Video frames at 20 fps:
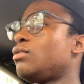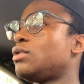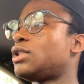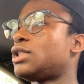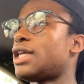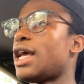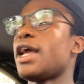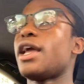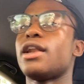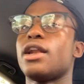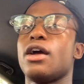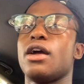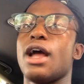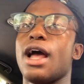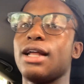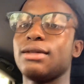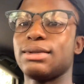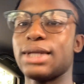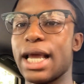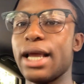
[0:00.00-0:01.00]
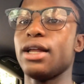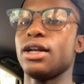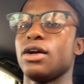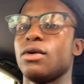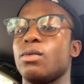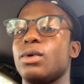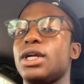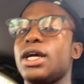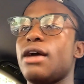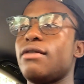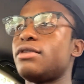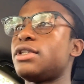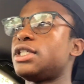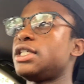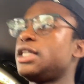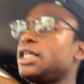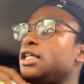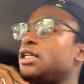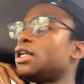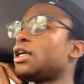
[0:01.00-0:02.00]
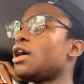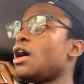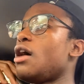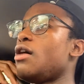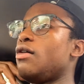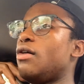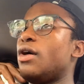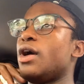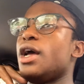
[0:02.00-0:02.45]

taking her wherever she needs to go.